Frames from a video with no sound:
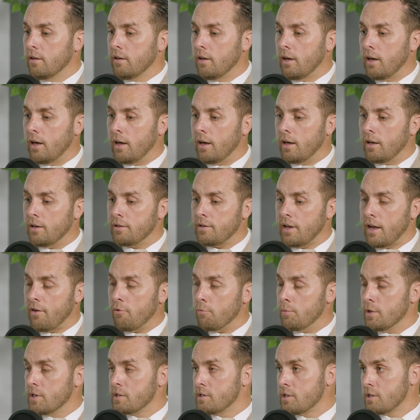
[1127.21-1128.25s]
to have a
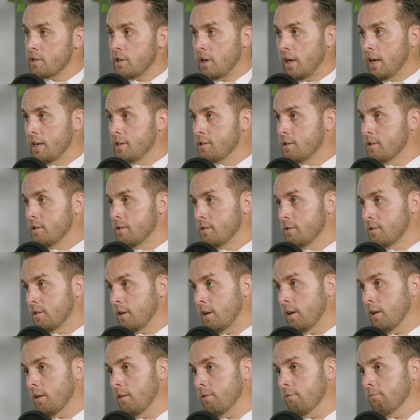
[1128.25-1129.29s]
business license,
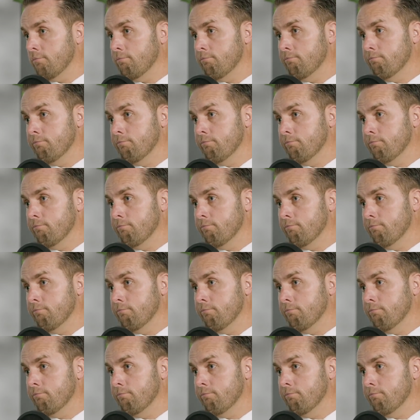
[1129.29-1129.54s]
and